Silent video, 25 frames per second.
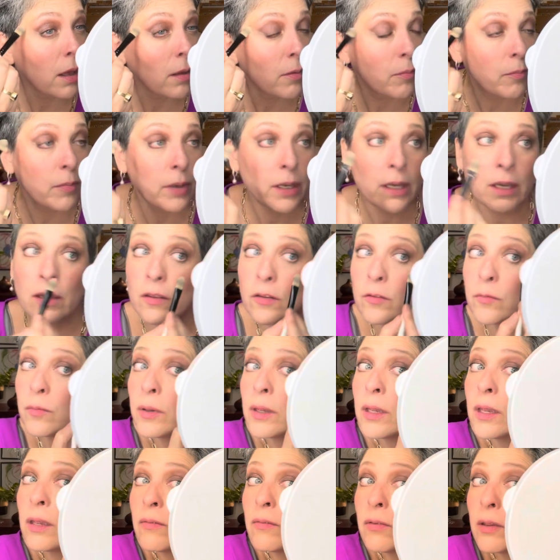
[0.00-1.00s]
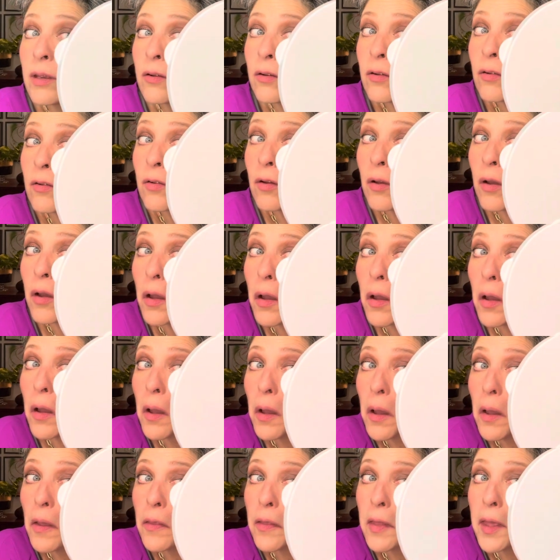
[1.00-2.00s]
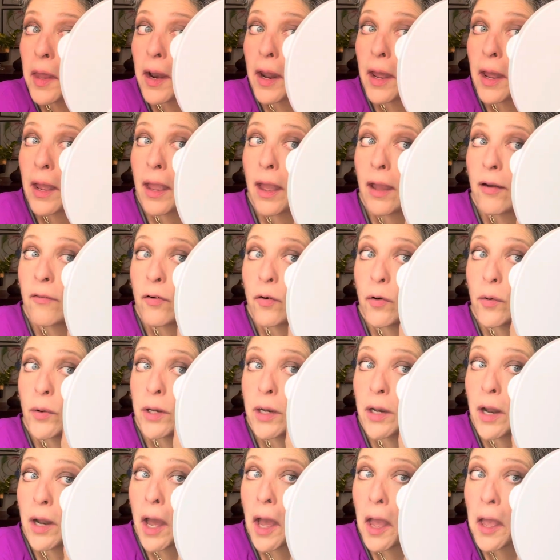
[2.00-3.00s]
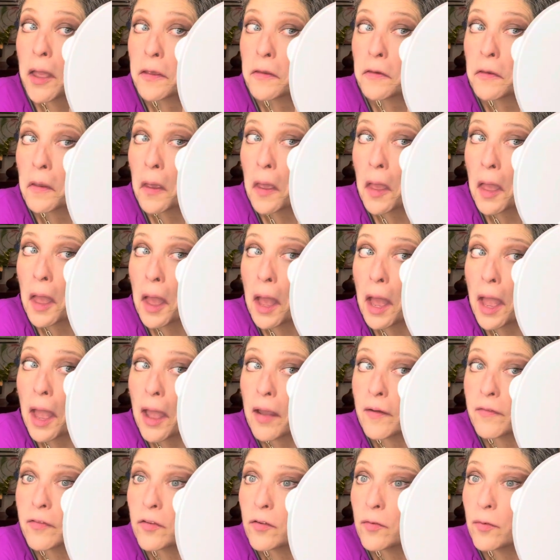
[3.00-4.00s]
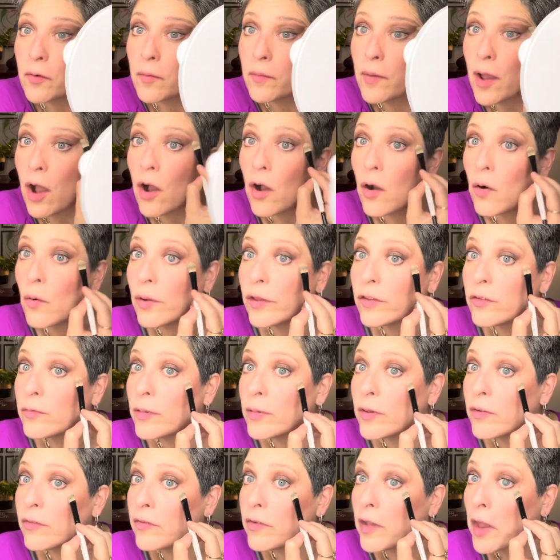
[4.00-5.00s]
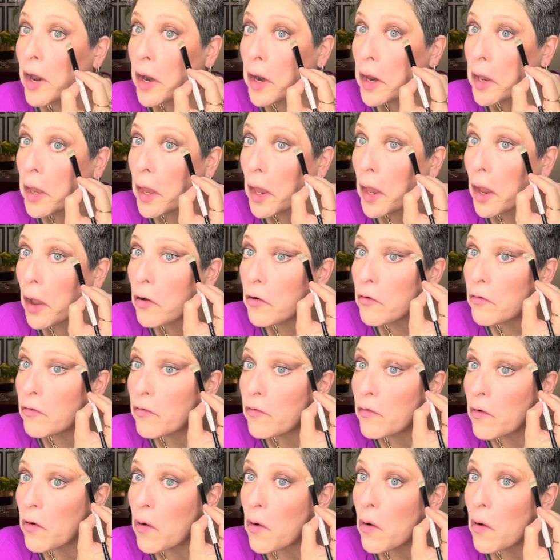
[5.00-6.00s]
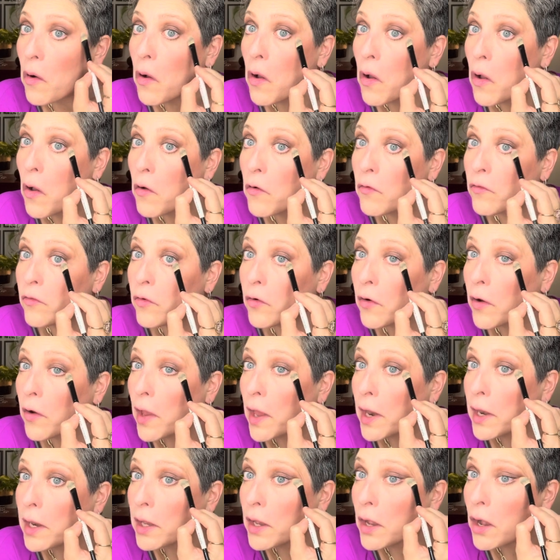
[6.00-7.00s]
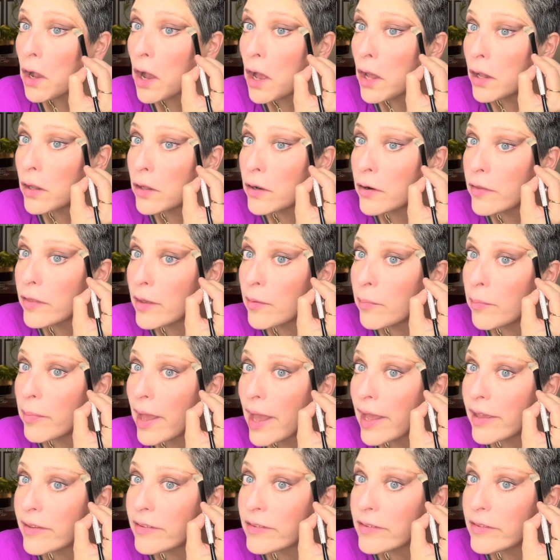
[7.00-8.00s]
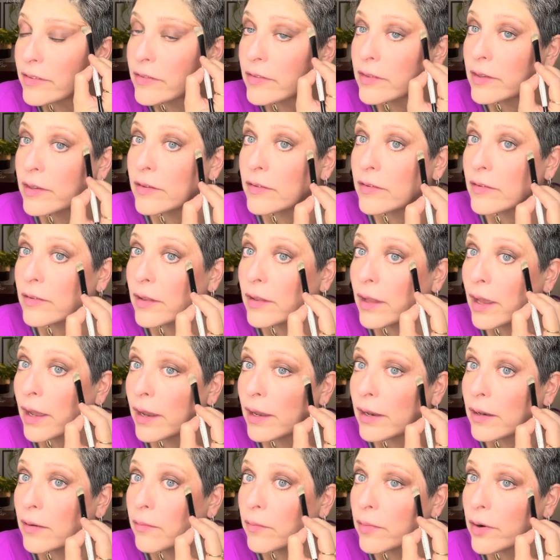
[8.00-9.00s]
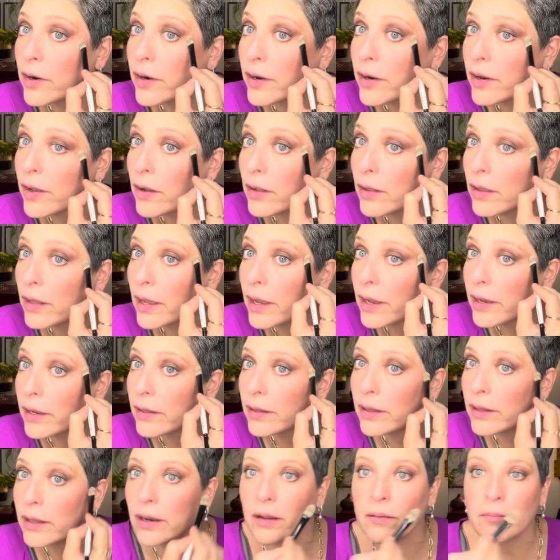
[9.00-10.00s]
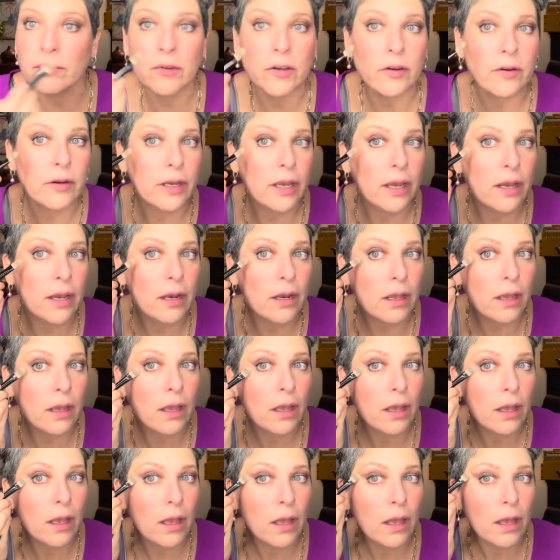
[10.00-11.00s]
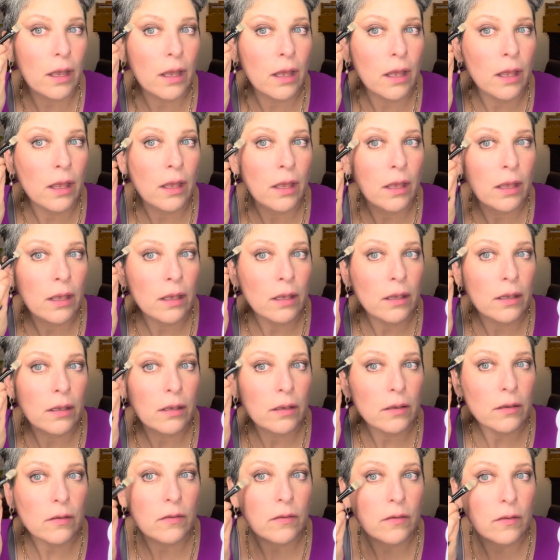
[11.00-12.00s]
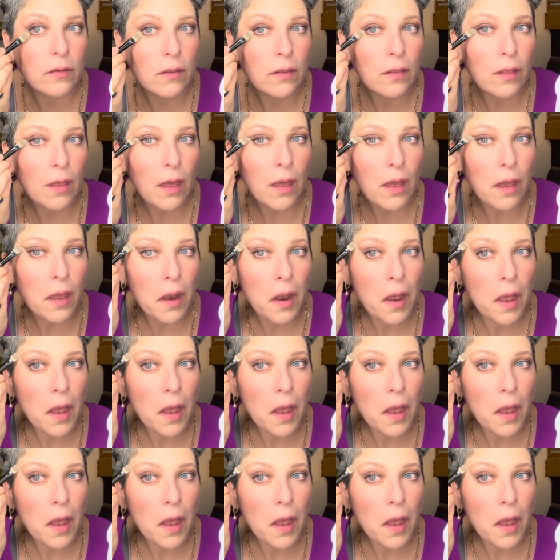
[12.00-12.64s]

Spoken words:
because given that I have hooded eyes, I have to always be very careful for any color that passes this line, vertical line that I'm creating. You see that?